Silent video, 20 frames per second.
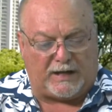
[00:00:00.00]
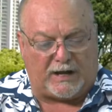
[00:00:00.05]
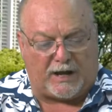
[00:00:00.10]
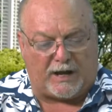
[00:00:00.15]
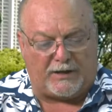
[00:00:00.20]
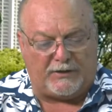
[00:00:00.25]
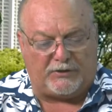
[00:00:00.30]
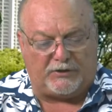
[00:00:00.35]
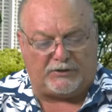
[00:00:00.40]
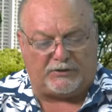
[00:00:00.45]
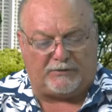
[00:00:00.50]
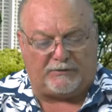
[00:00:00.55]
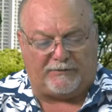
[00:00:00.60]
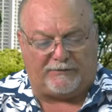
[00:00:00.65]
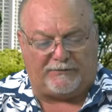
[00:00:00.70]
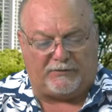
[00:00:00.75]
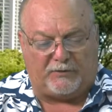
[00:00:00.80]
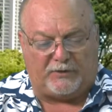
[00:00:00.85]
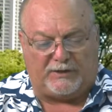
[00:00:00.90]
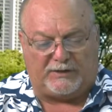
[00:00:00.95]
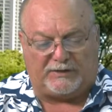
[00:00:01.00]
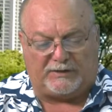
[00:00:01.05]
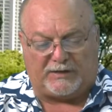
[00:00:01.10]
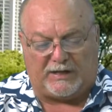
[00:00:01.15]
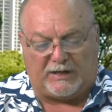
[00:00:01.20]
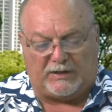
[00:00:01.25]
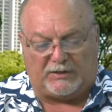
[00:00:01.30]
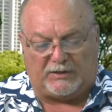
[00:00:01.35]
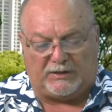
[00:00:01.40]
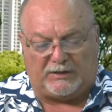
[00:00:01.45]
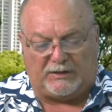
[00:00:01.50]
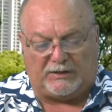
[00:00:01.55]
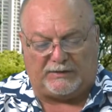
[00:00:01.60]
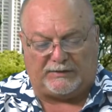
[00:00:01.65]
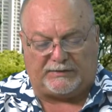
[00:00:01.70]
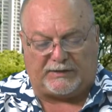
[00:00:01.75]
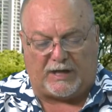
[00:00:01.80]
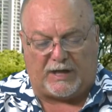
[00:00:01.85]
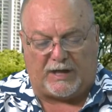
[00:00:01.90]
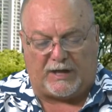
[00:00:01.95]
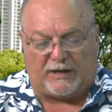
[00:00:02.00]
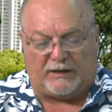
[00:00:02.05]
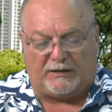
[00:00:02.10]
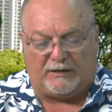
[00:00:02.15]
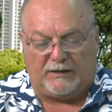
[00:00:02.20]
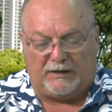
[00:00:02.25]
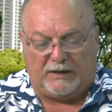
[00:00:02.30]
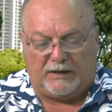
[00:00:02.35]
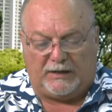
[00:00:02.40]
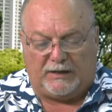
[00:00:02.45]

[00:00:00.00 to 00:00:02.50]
hydrogen refueling station designed,